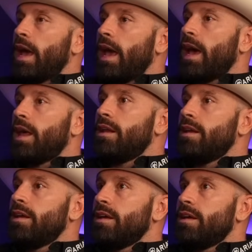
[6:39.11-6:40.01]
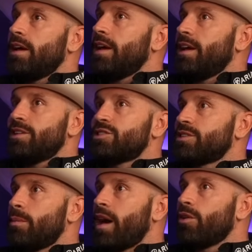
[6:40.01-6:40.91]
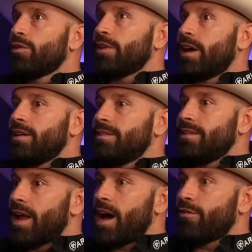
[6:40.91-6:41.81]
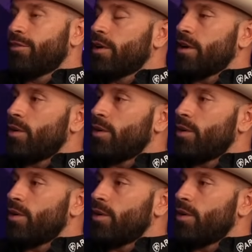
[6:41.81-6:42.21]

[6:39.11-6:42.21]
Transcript: And it's just a matter of like not fucking